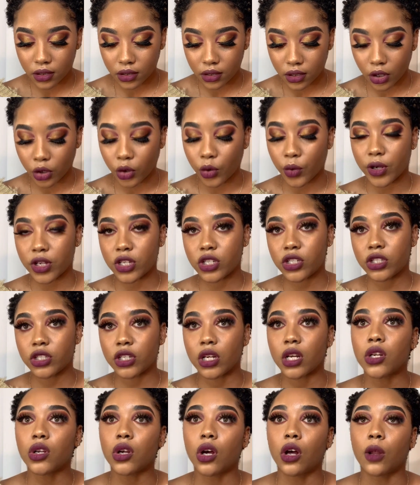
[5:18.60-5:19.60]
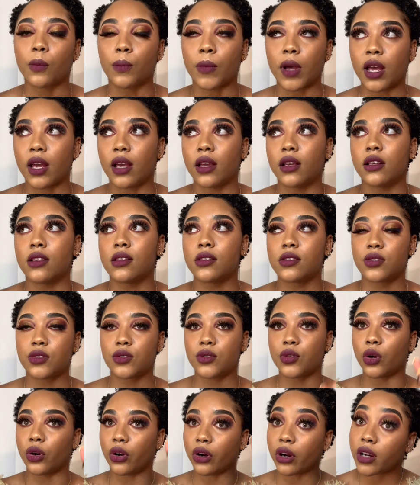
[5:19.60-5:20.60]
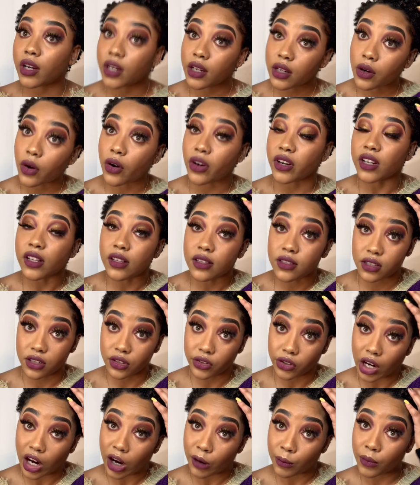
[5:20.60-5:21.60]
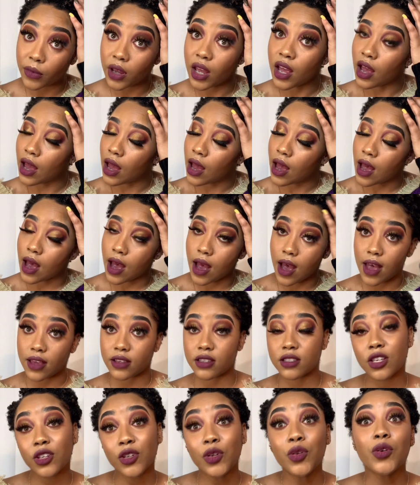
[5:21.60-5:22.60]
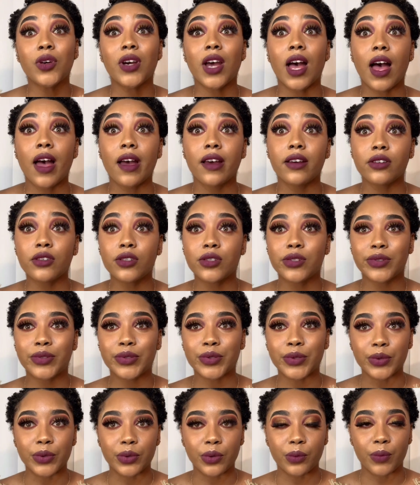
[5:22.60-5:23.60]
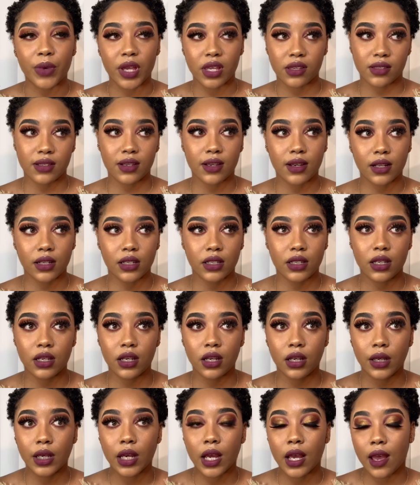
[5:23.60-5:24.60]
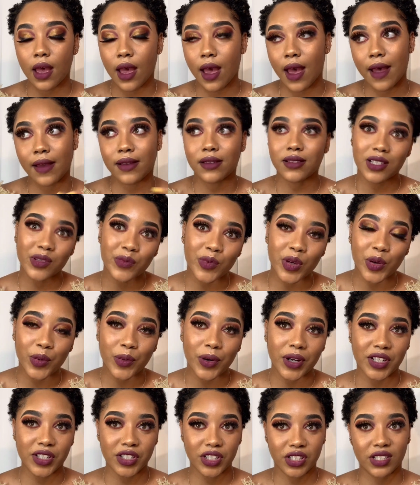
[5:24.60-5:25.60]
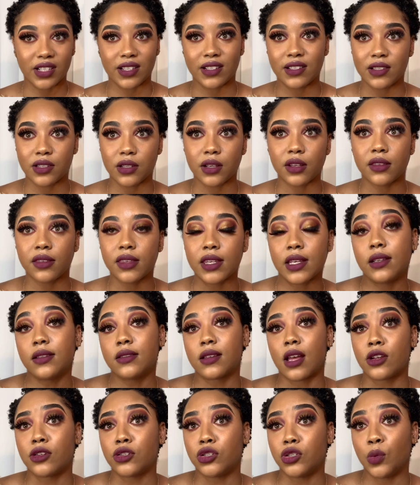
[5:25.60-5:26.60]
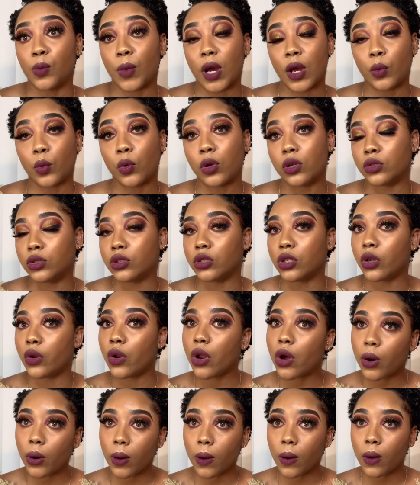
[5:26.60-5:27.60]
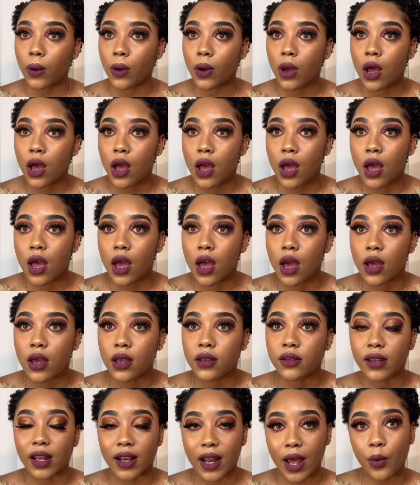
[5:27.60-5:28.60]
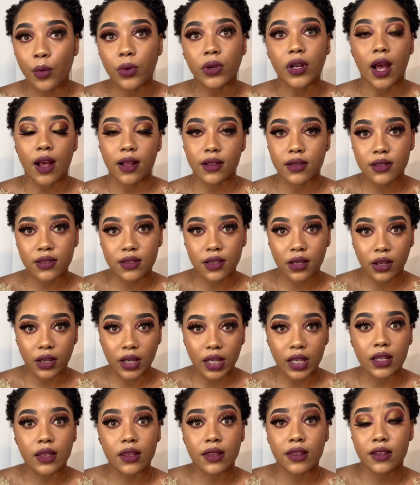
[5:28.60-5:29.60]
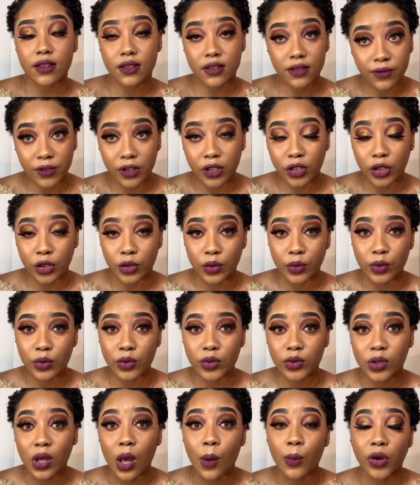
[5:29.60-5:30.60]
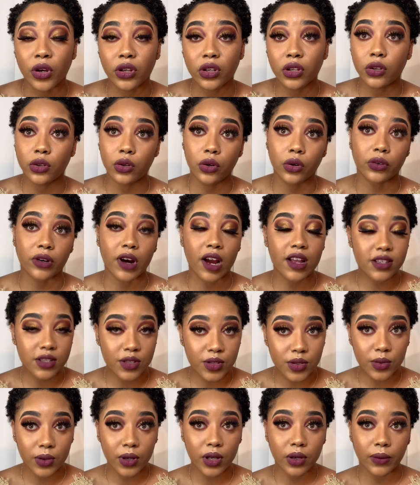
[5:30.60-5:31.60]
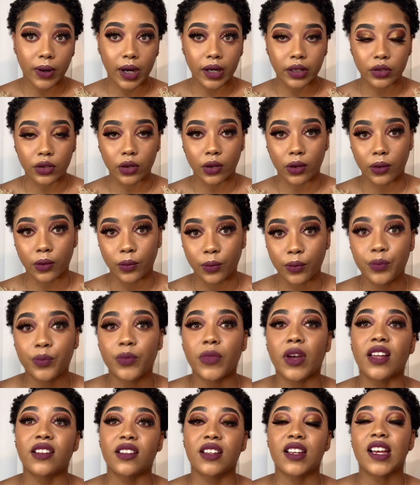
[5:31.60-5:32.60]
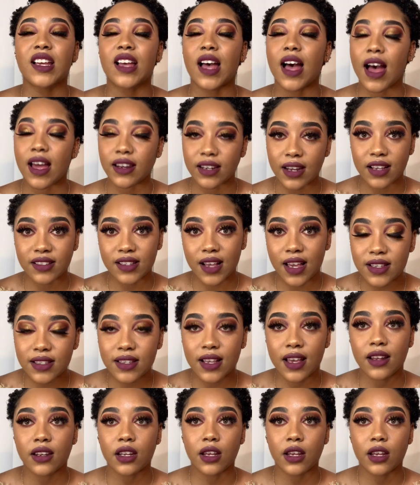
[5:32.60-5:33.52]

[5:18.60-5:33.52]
a question on my story on Instagram asking you guys to basically ask me questions of things that you might want to know that I would answer in this video. So I'm gonna go right into it right now. And as I said,